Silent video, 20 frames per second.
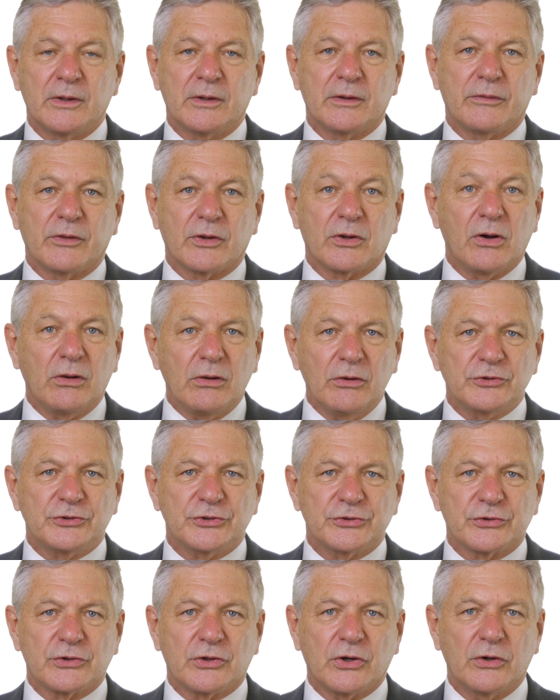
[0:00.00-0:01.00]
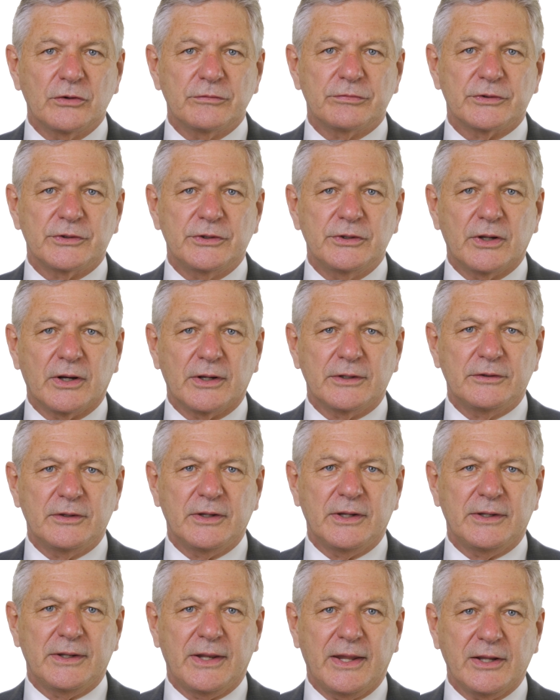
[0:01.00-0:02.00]
The College's
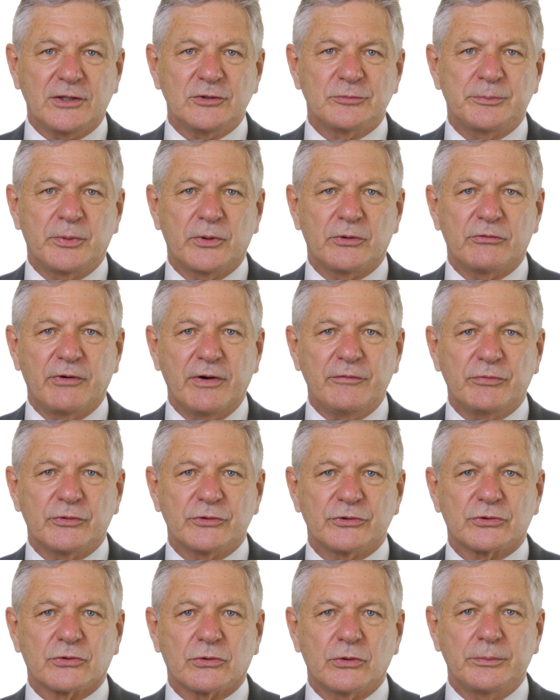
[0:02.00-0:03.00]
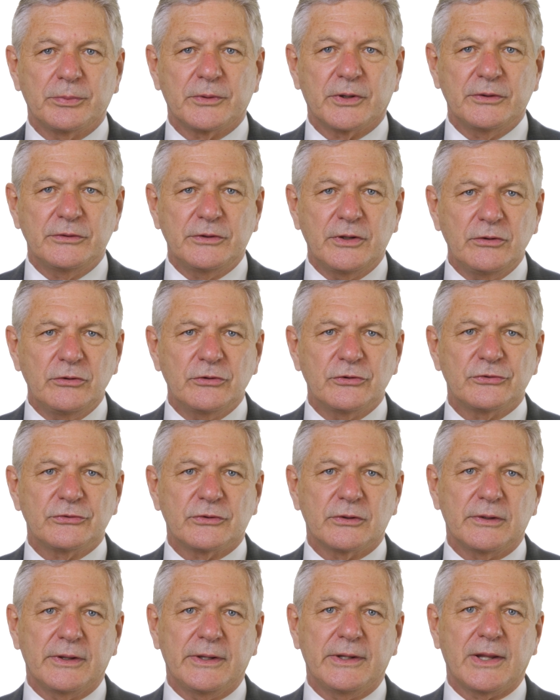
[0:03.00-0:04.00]
COVID-19 expert reference group continues
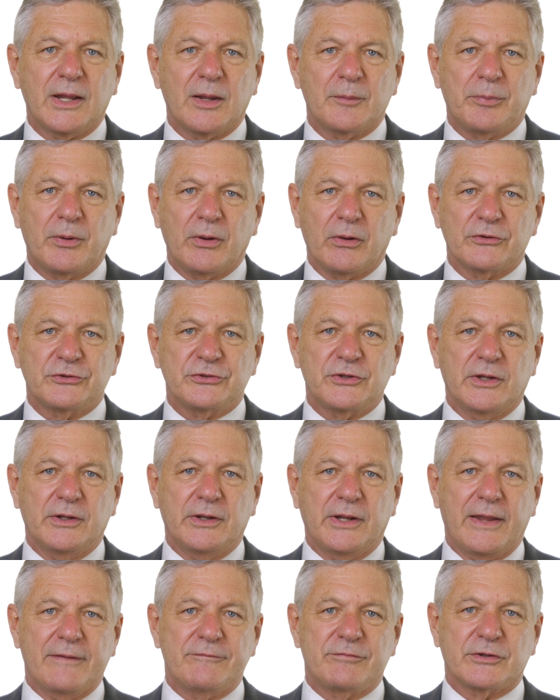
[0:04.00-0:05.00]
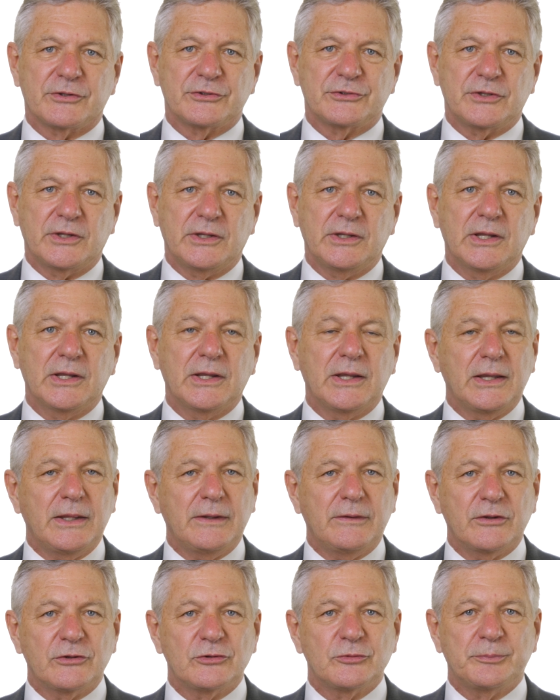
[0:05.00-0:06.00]
to lead our policy and advocacy
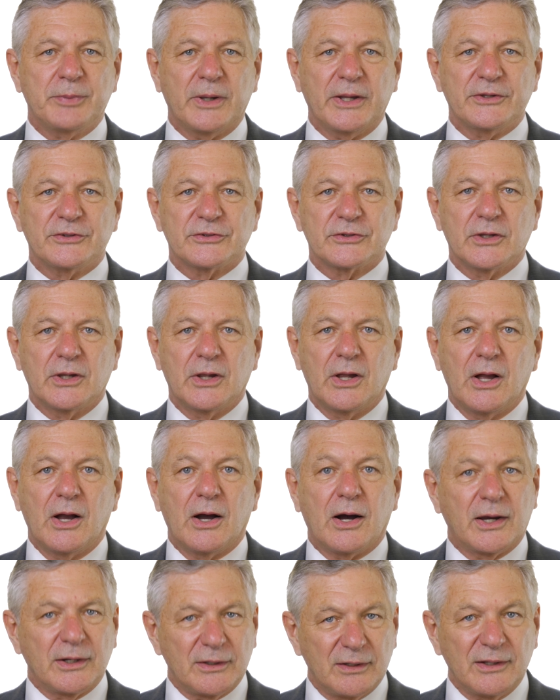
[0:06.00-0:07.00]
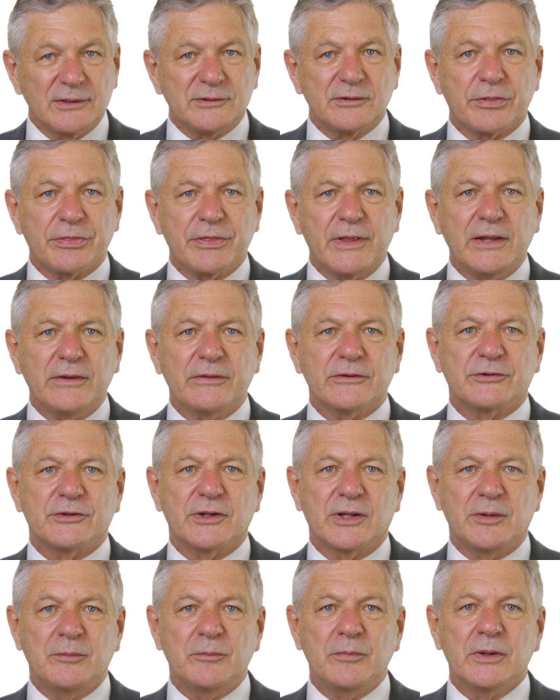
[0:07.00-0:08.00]
in this space. I'd like to thank the
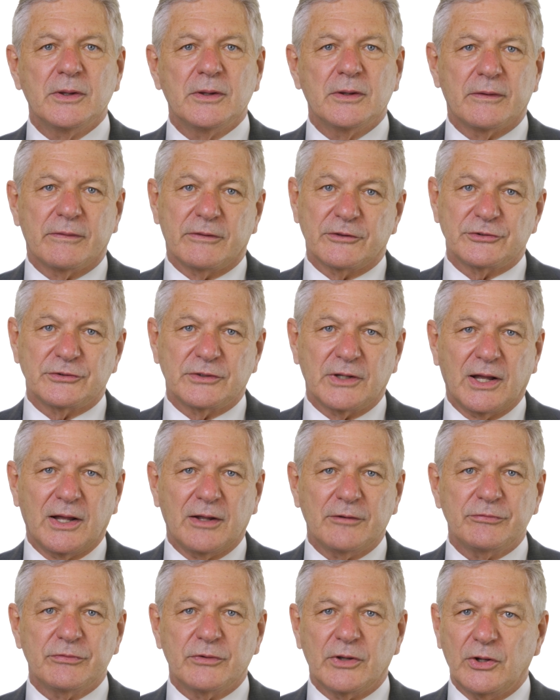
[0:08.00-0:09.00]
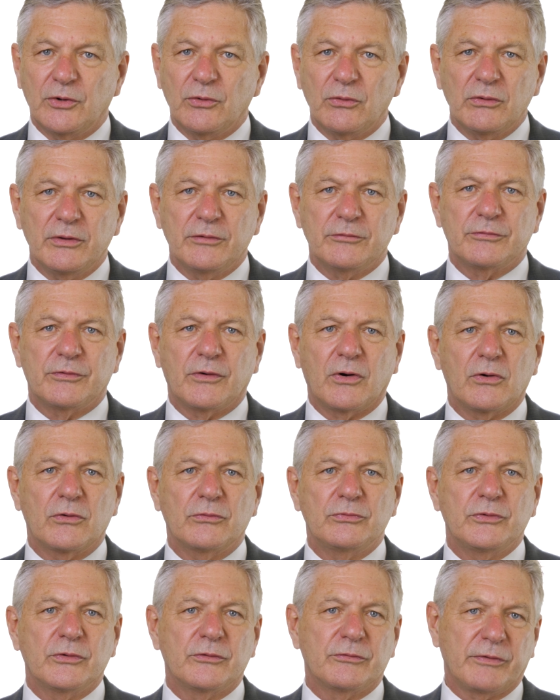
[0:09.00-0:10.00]
team, the staff, and all
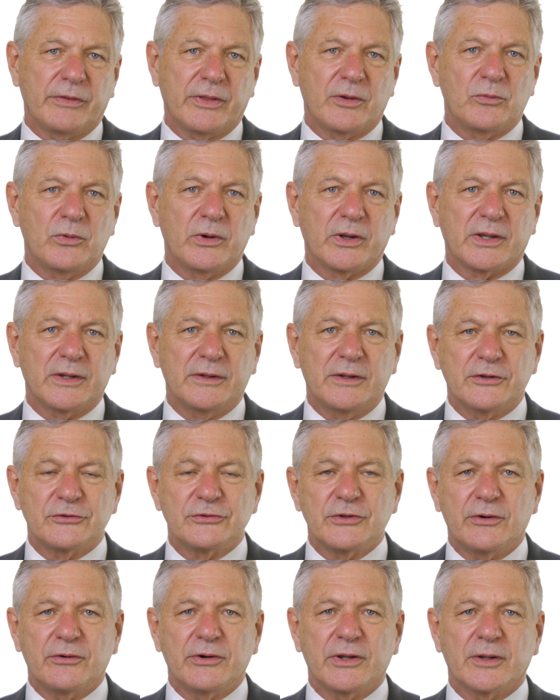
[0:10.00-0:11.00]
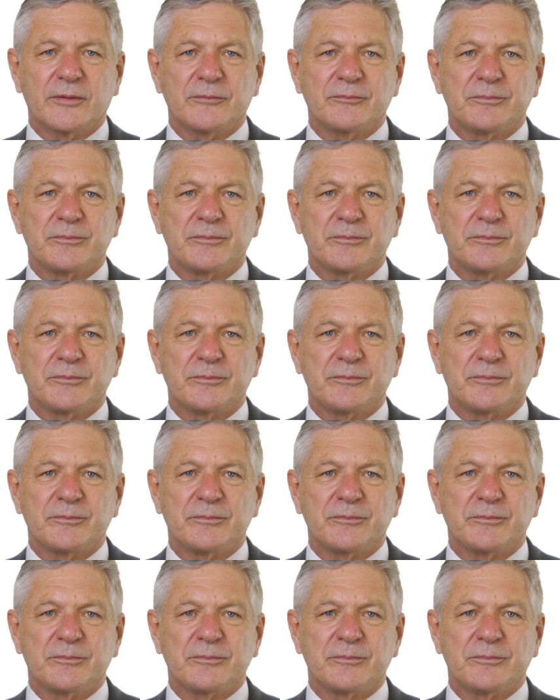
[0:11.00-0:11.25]
involved for their work in this area.